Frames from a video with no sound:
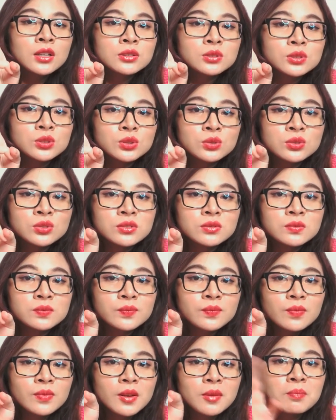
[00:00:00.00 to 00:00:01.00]
to
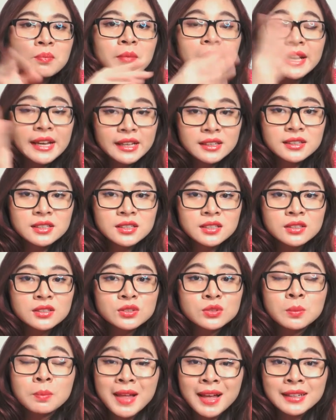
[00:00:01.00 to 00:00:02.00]
make it
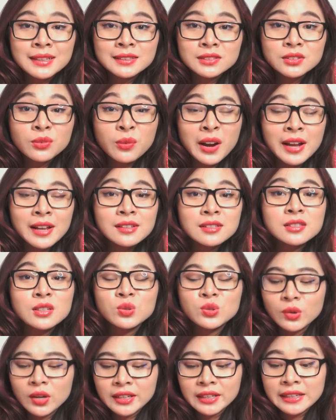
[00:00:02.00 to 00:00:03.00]
to balance, right? So
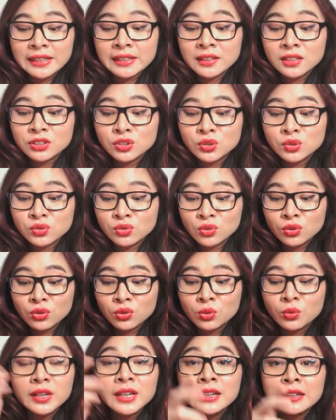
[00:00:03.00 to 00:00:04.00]
you can either choose
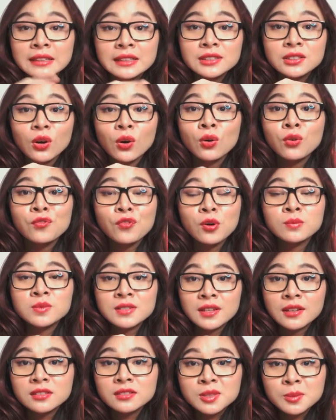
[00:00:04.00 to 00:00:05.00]
3 clicks or from
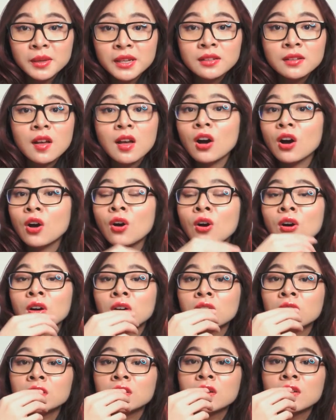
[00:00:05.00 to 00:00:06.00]
shutter speed,
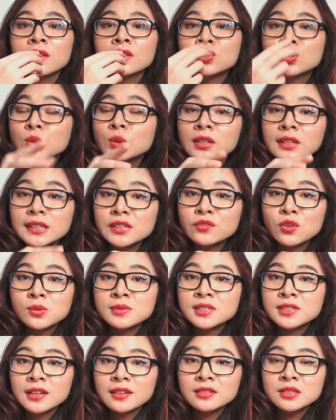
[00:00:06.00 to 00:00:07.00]
or 2 clicks from
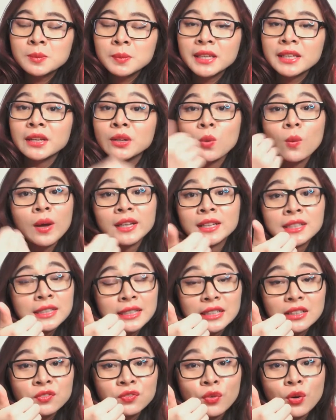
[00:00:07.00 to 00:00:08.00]
shutter speed and 1 click
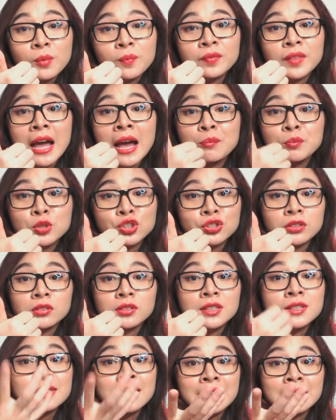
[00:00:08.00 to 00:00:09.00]
from aperture.
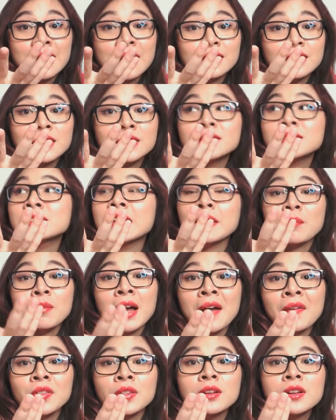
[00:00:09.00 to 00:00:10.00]
It's like that. It's just like
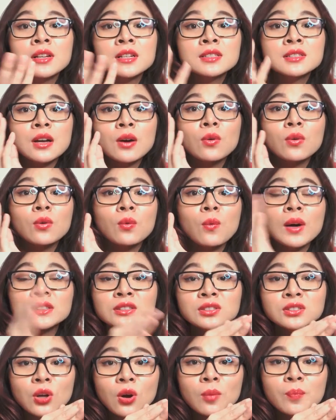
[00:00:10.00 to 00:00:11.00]
math. So 1
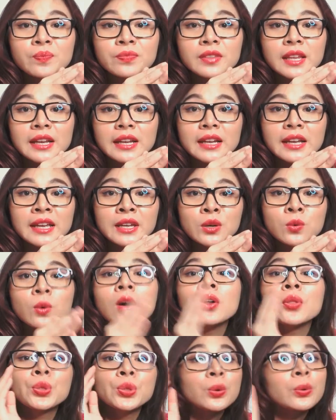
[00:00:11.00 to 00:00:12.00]
stop equal
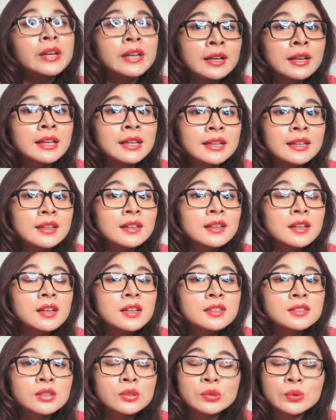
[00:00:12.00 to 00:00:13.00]
3 clicks.
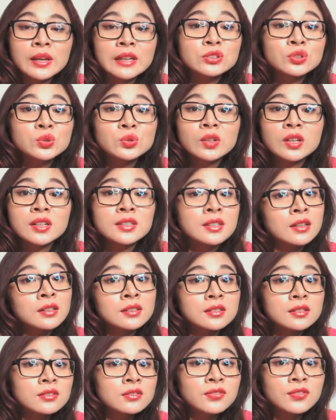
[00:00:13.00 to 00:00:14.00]
So you can choose either
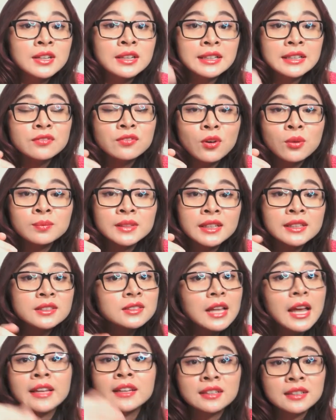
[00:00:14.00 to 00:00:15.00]
click from this
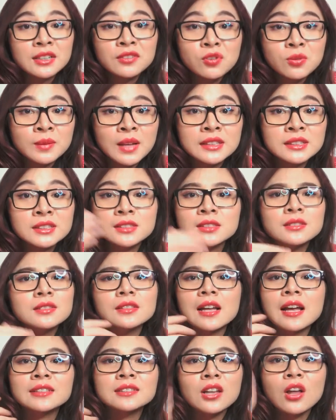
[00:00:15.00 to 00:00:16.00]
and click from that, just
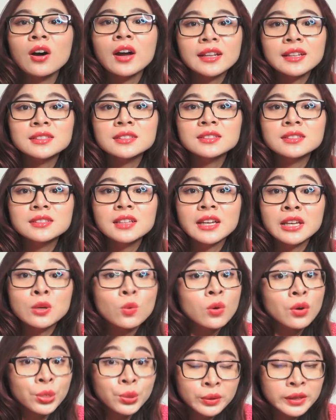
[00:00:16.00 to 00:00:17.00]
as long as it's
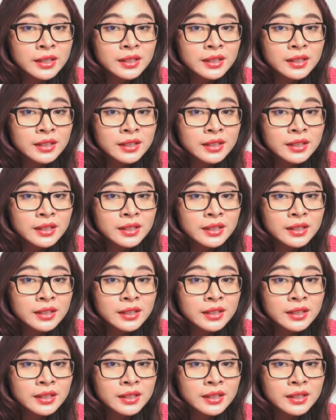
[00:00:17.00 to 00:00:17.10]
equal 3,